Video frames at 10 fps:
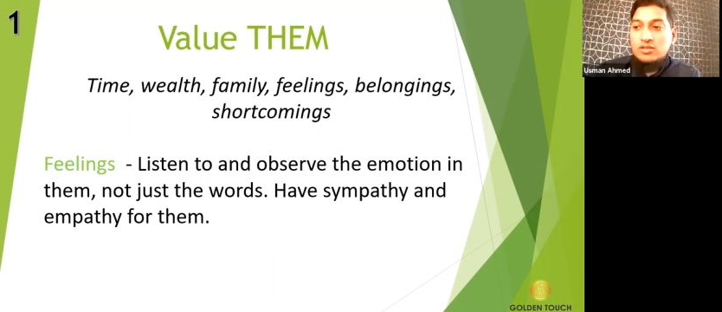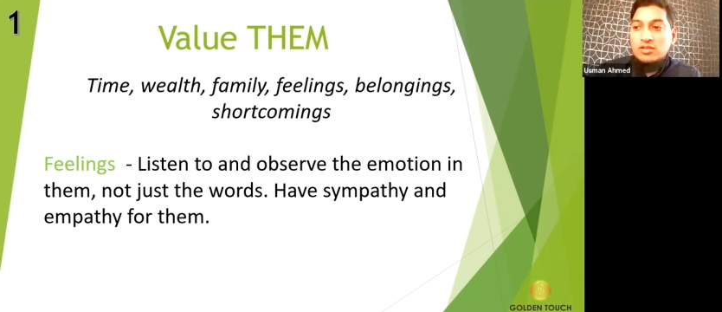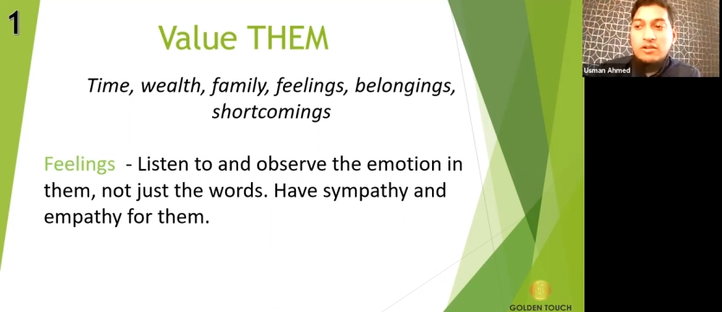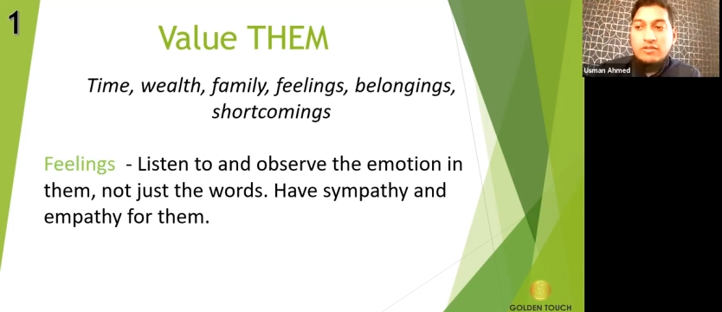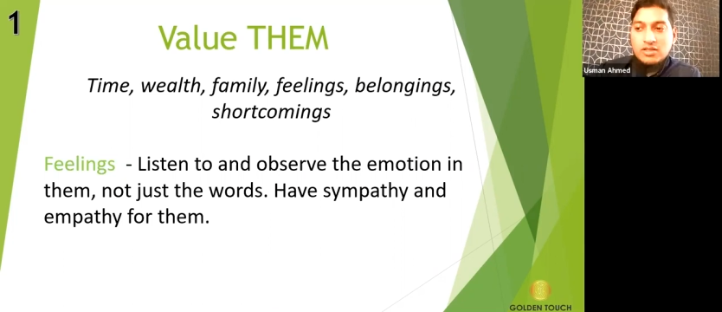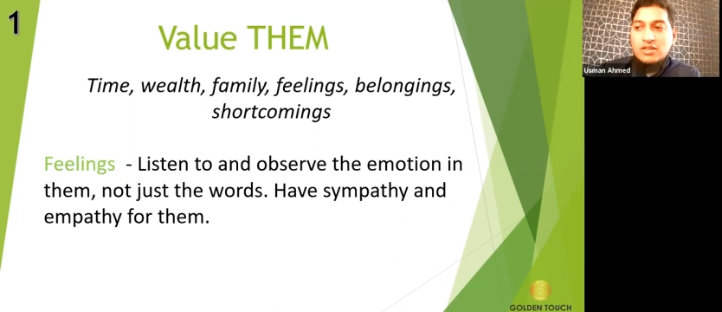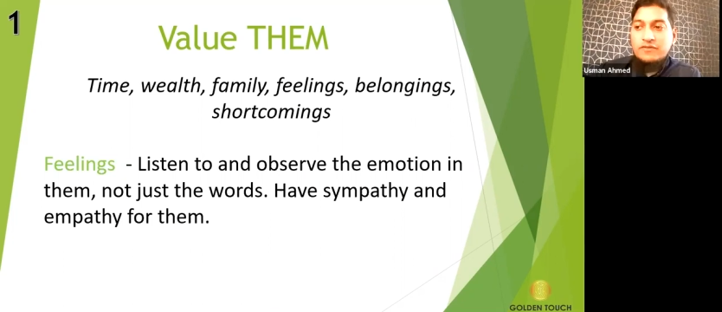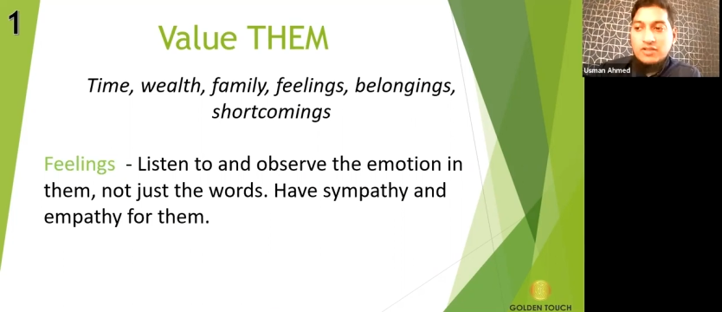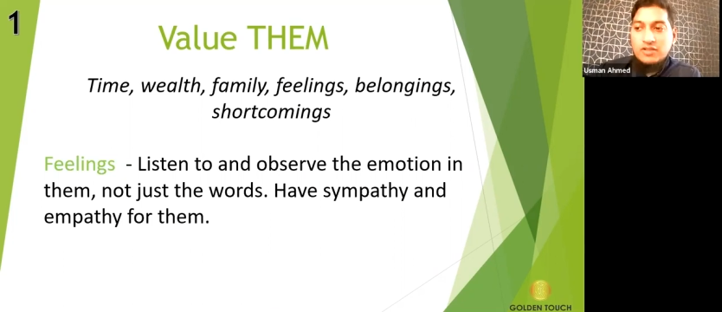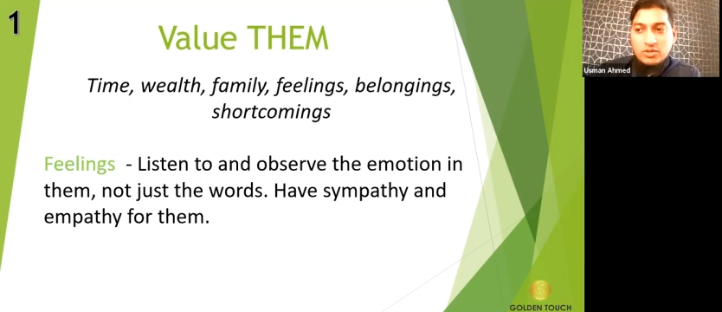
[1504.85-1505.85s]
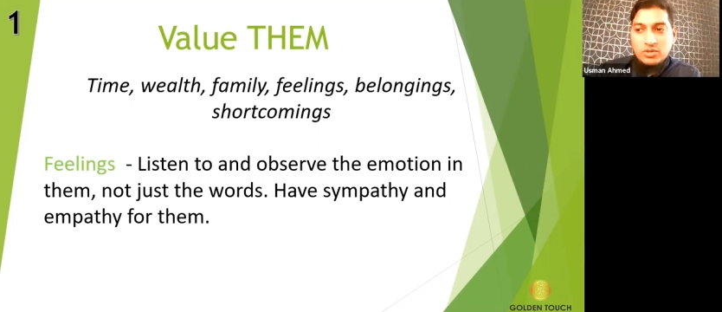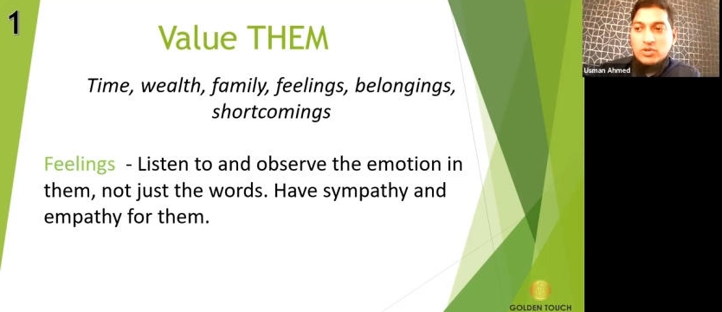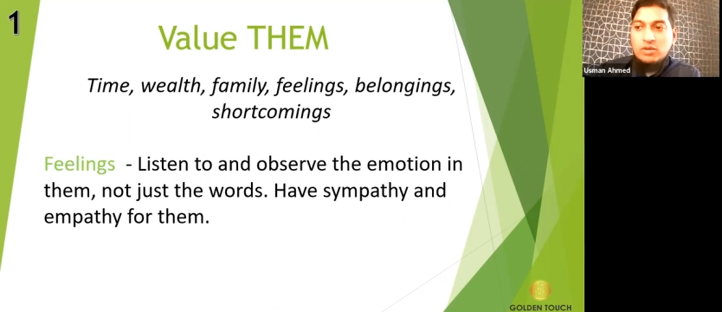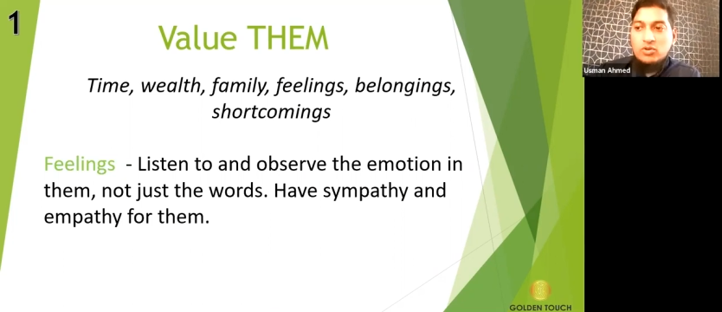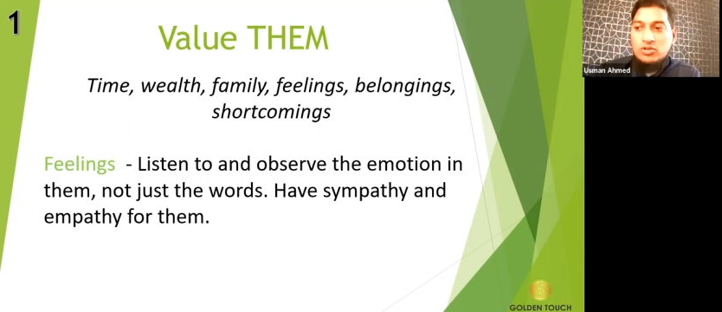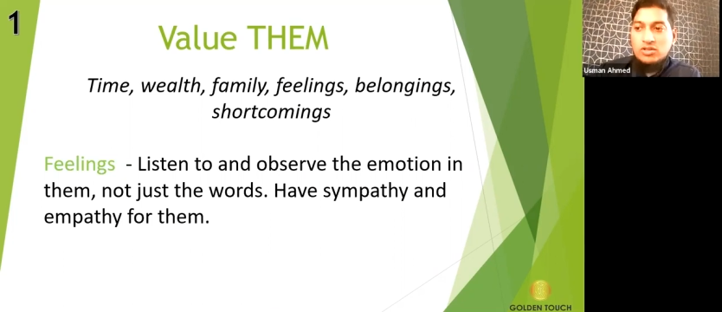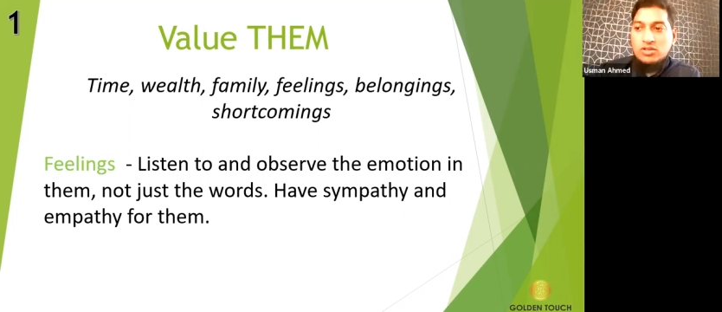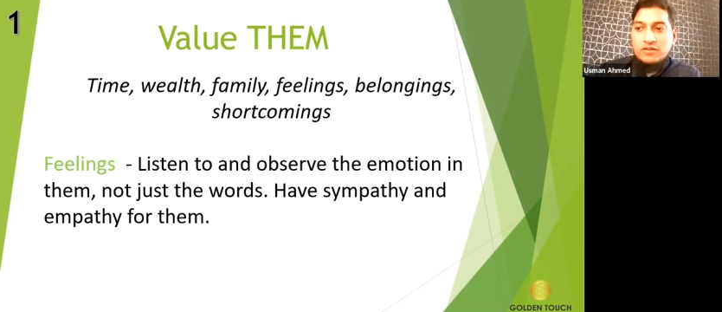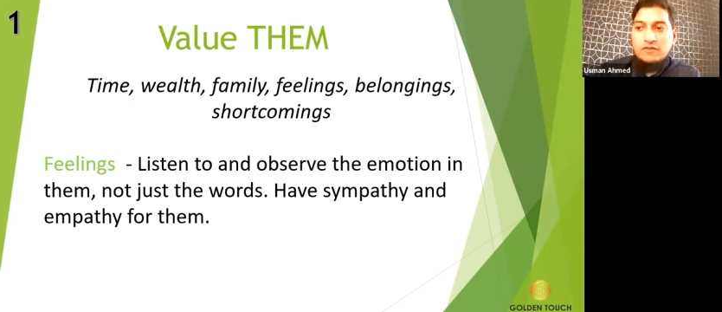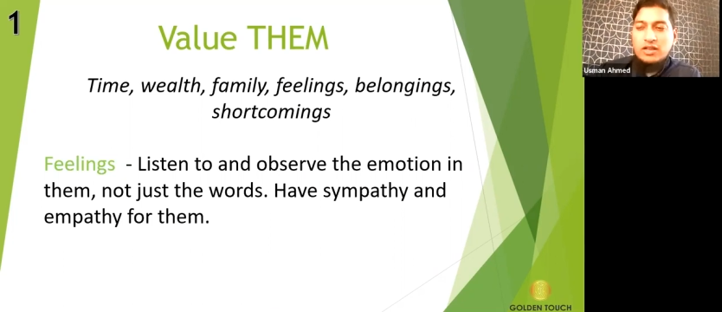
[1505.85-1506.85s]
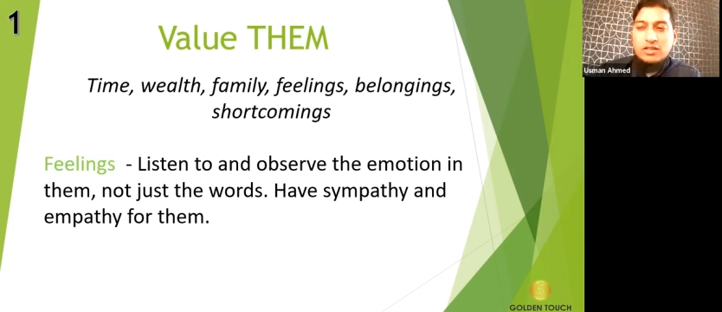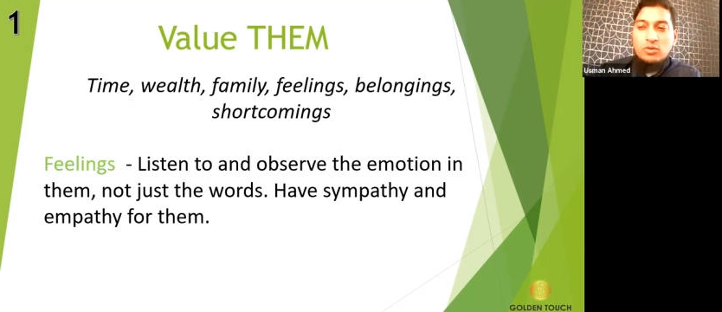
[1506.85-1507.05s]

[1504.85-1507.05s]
There is a difference between emotions and feelings.